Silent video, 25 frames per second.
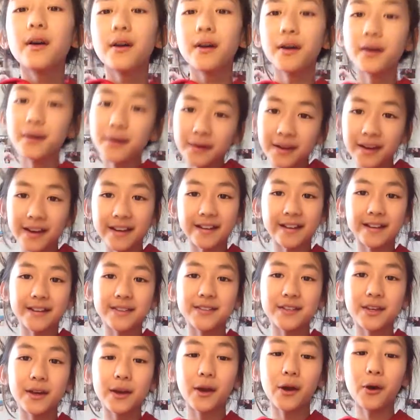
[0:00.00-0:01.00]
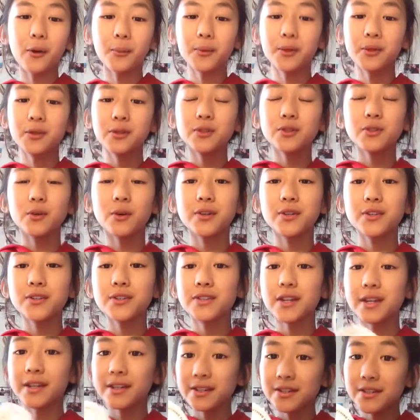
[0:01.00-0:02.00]
Okay guys, I hope you enjoyed your
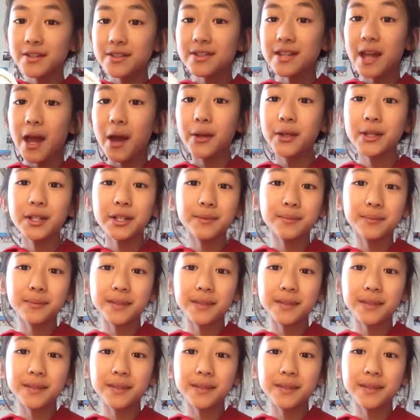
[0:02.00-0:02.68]
stickers. Now you can